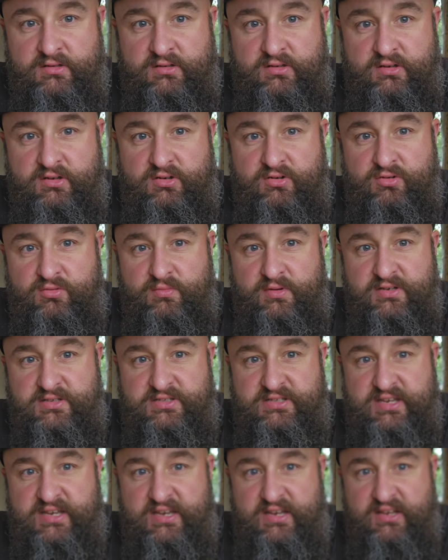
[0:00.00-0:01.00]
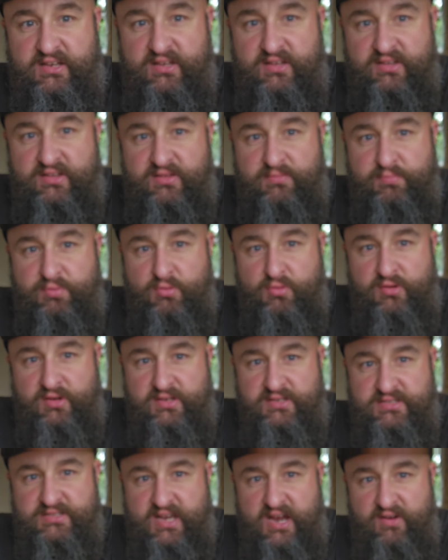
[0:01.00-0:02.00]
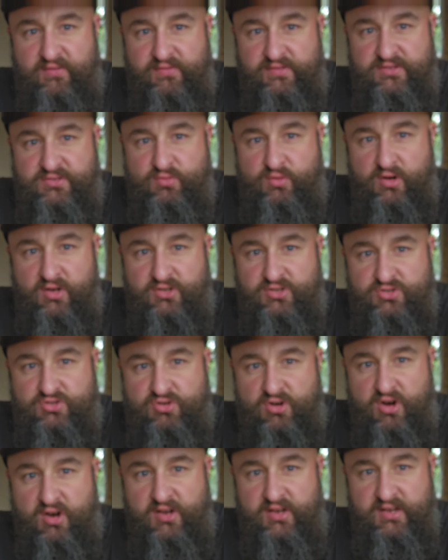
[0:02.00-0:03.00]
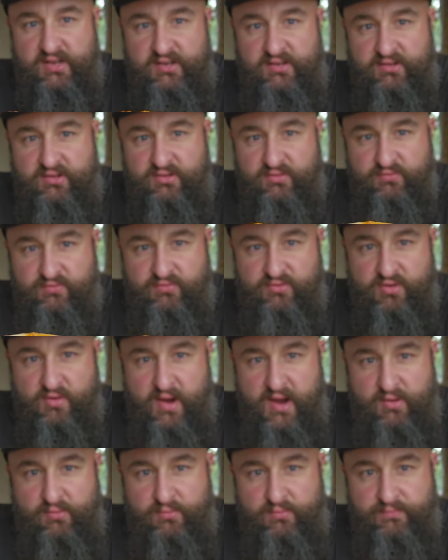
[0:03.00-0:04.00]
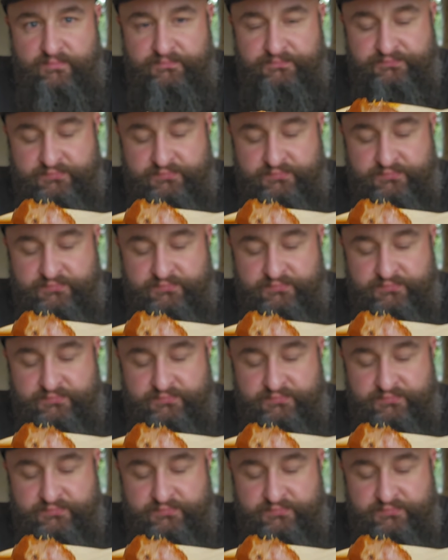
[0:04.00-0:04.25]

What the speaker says: You can almost see that the pork itself is quite dry throughout.